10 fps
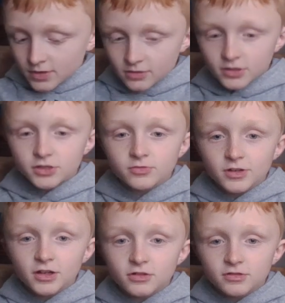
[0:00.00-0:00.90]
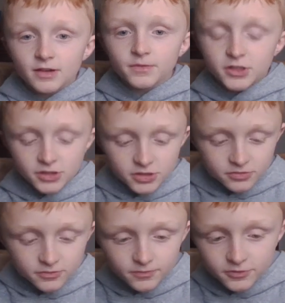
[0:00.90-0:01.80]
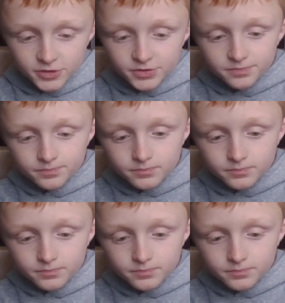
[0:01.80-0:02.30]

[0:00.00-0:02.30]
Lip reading: Now let's work on gravitational force.